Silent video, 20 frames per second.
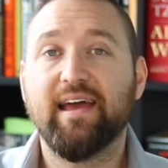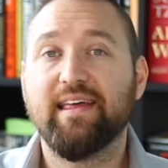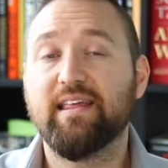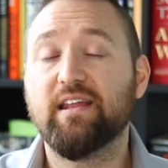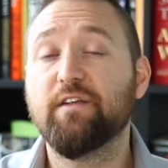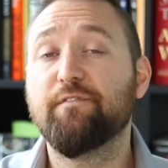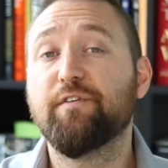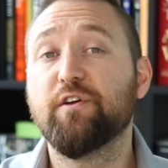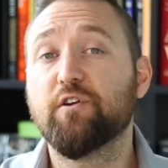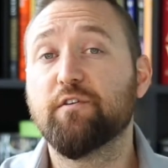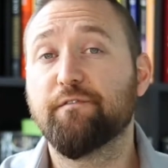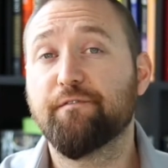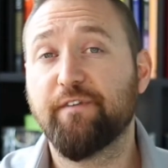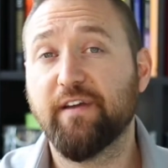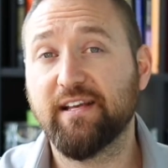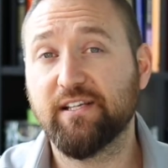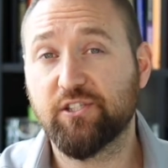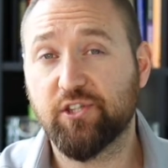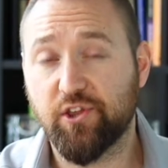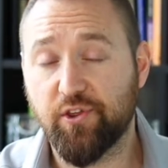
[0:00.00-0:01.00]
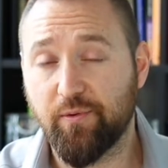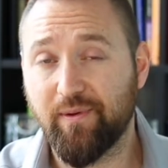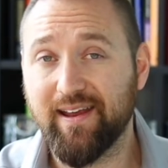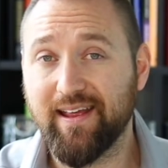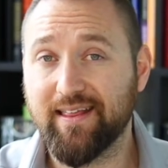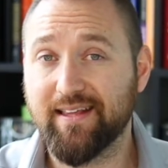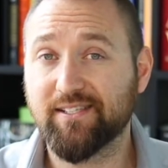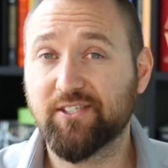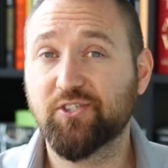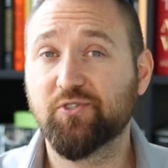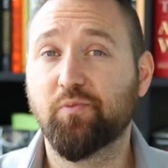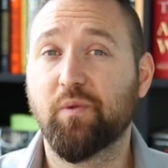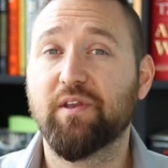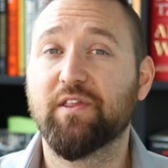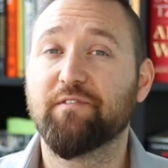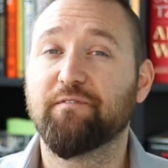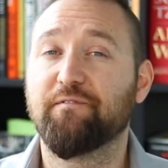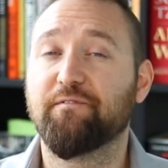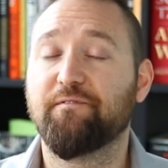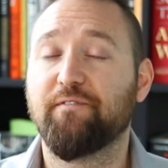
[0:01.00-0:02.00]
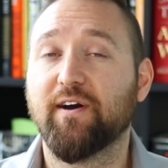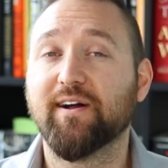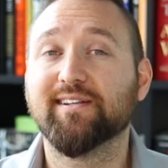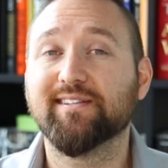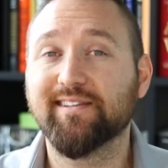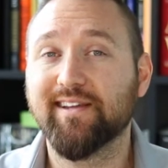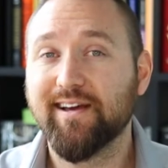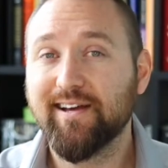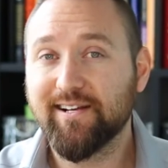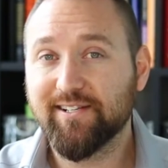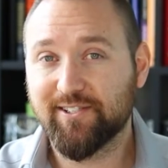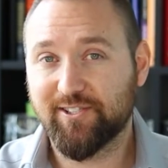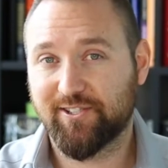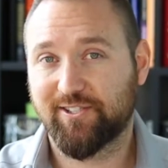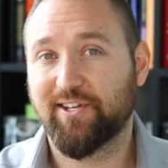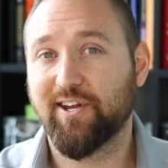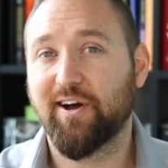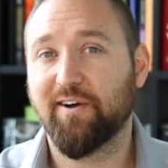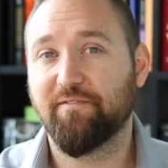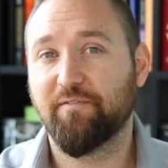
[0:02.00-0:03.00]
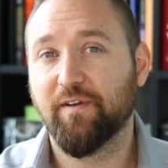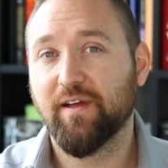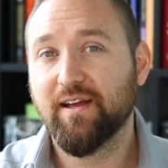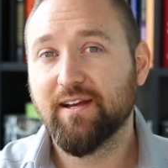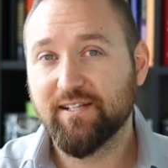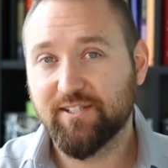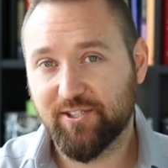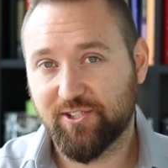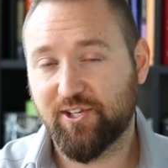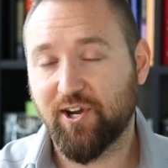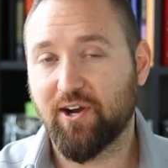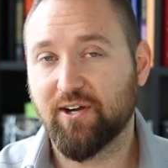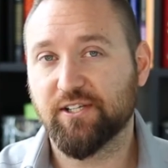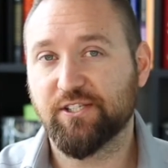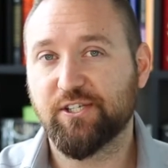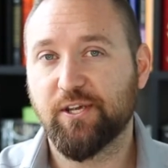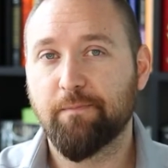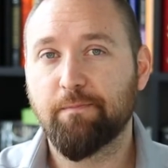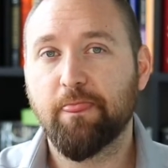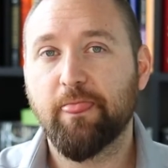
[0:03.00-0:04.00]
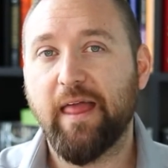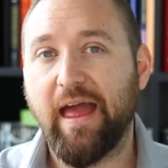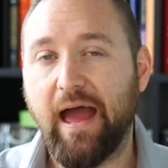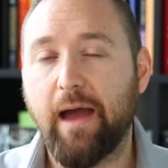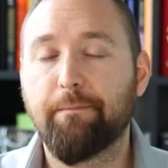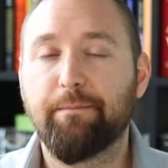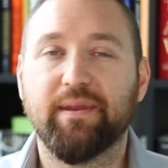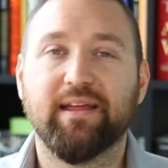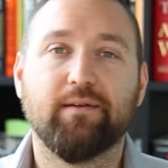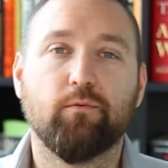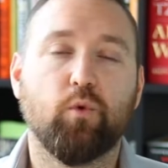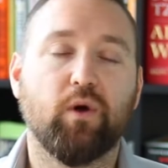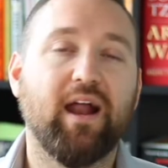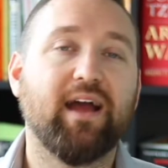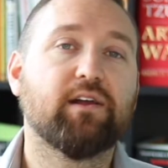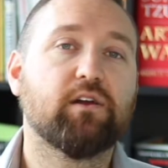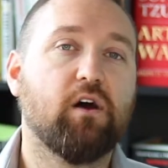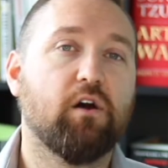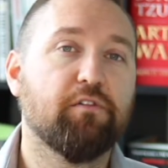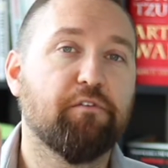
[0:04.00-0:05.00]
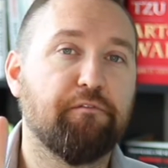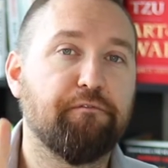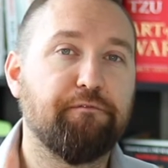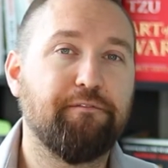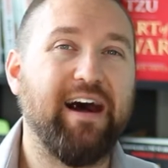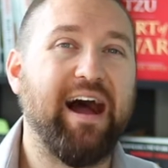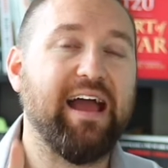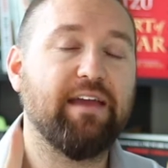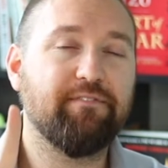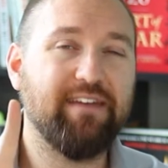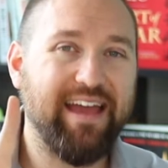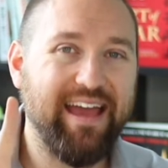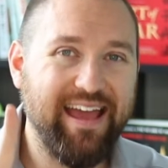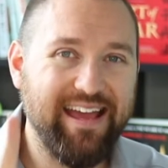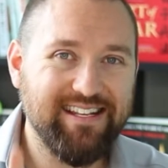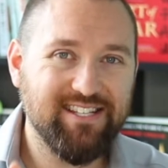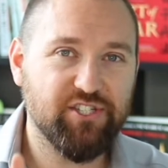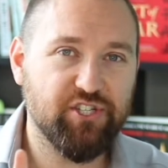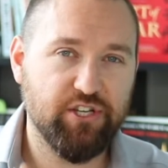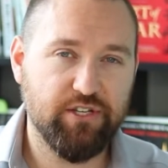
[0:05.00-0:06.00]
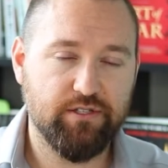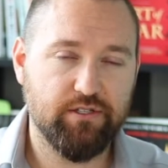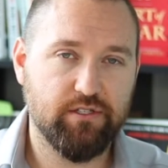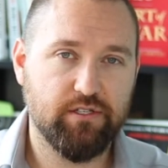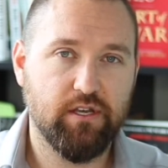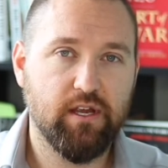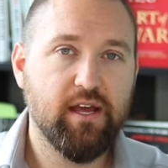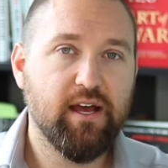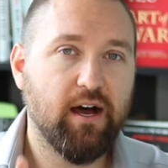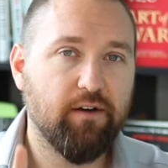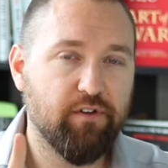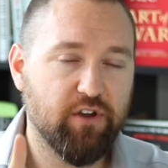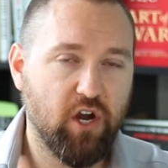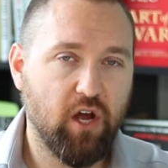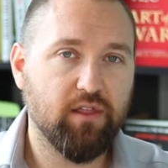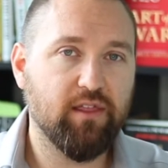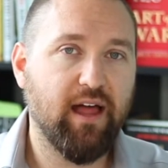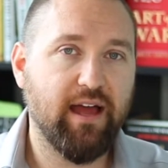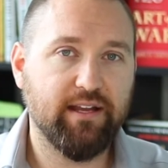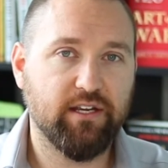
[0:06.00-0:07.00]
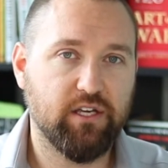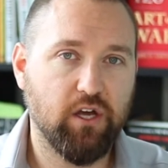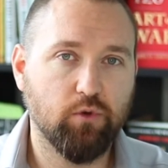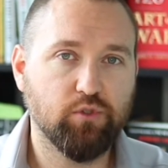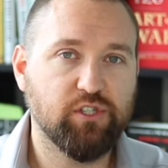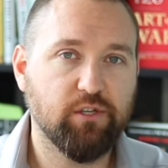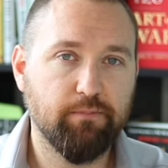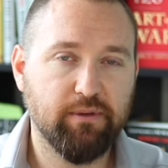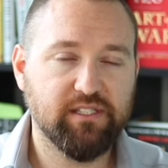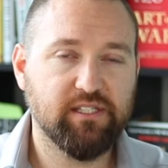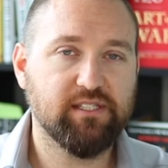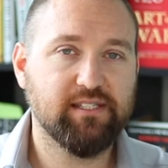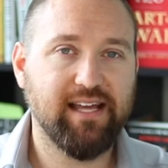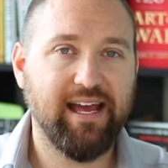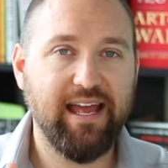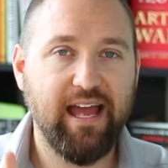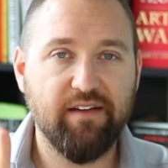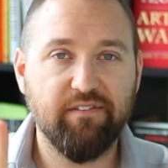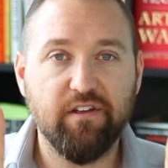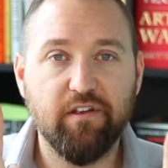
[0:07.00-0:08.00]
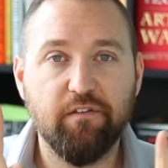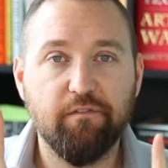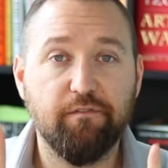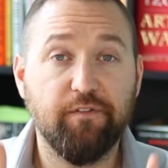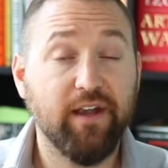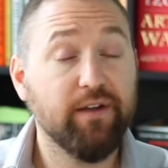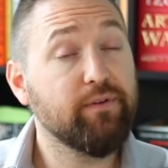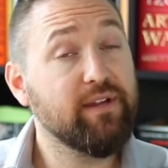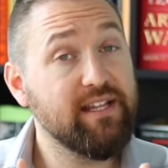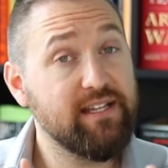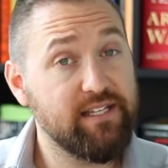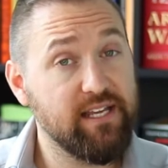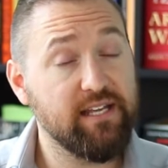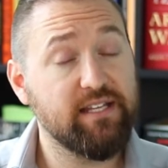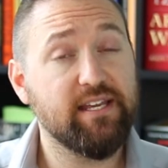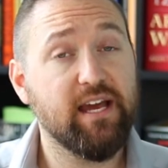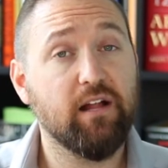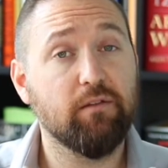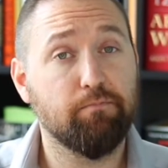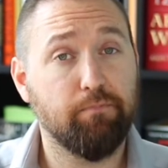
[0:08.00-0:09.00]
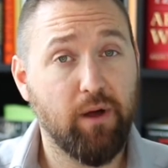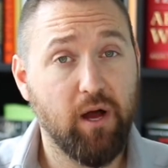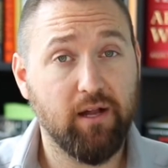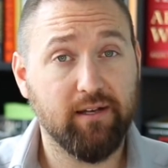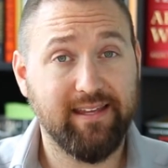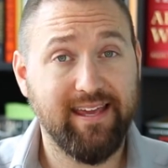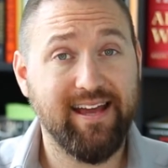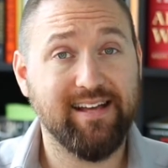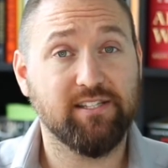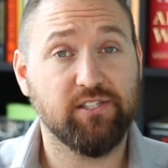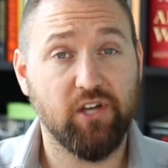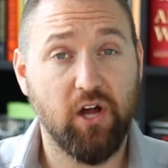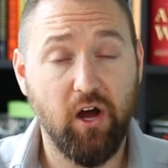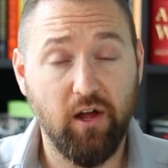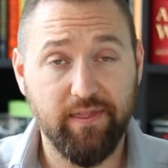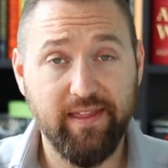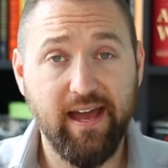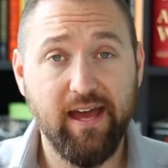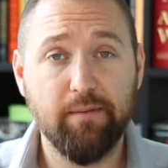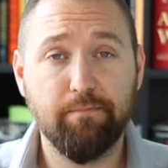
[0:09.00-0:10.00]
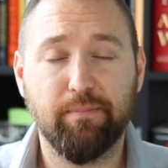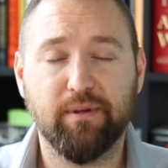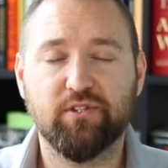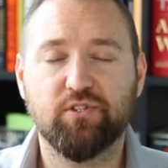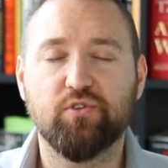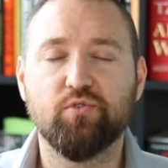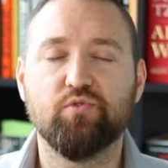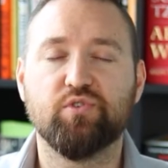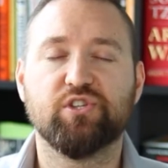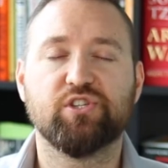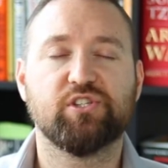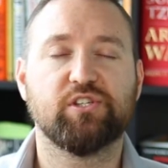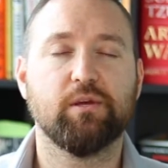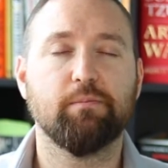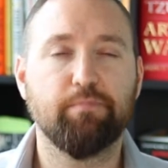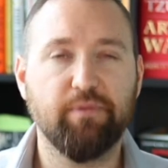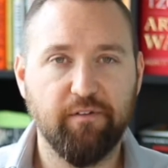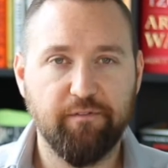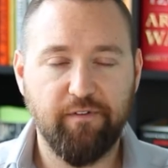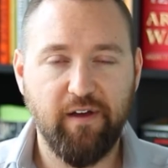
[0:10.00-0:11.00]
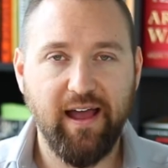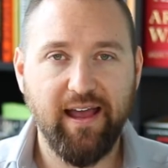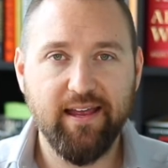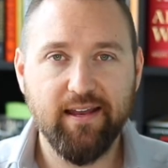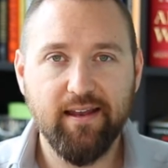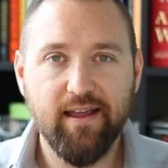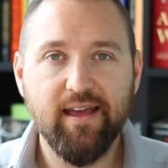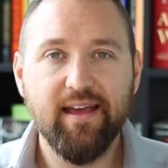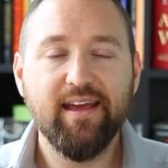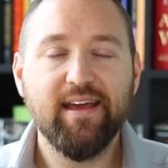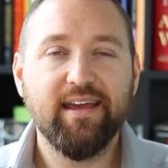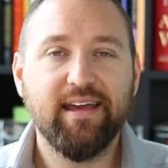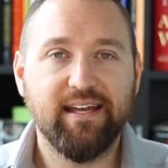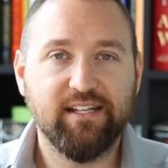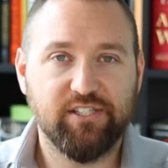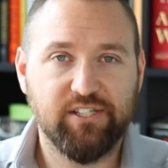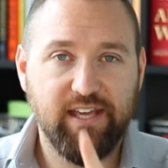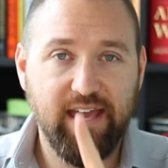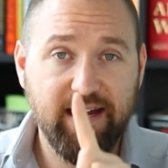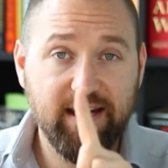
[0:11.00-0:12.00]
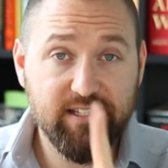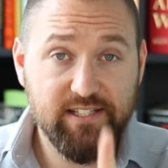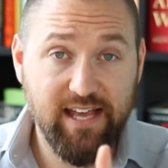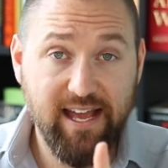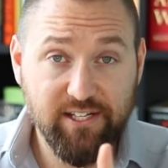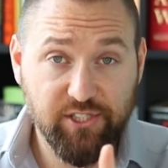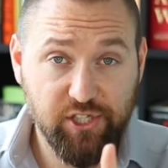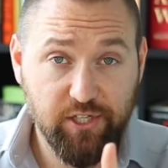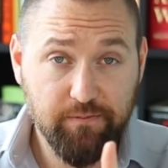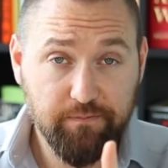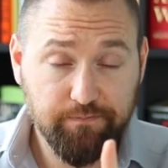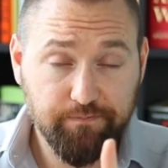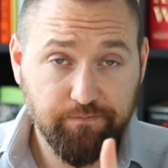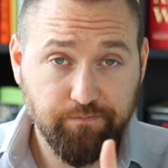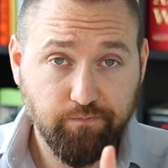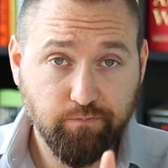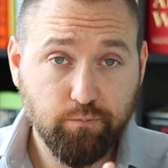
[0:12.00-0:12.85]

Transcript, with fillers: and then if you're in phase three, this is where the fun stuff starts happening, what I call the five engines of an online coaching business. I have a very detailed podcast on that, but to simplify it, it's get attention.